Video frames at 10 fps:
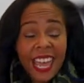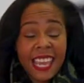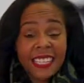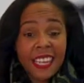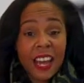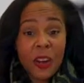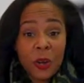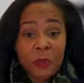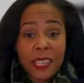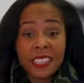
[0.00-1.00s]
And I
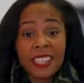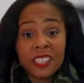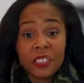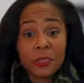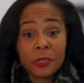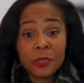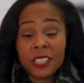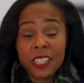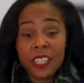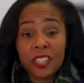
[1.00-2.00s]
hope that these
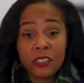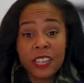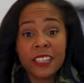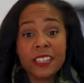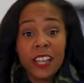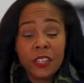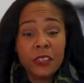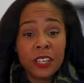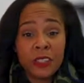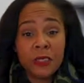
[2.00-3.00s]
tools and these tricks
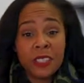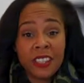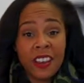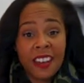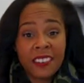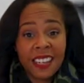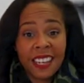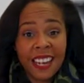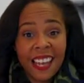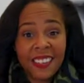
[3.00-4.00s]
you can use in your
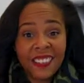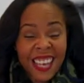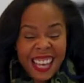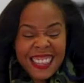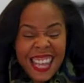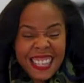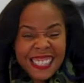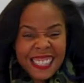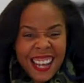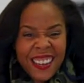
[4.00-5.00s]
everyday life.
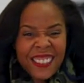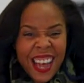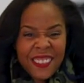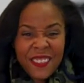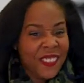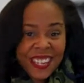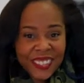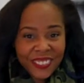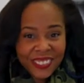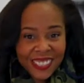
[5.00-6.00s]
Thanks, love. Have a
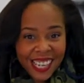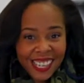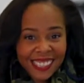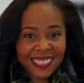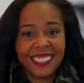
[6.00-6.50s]
wonderful day.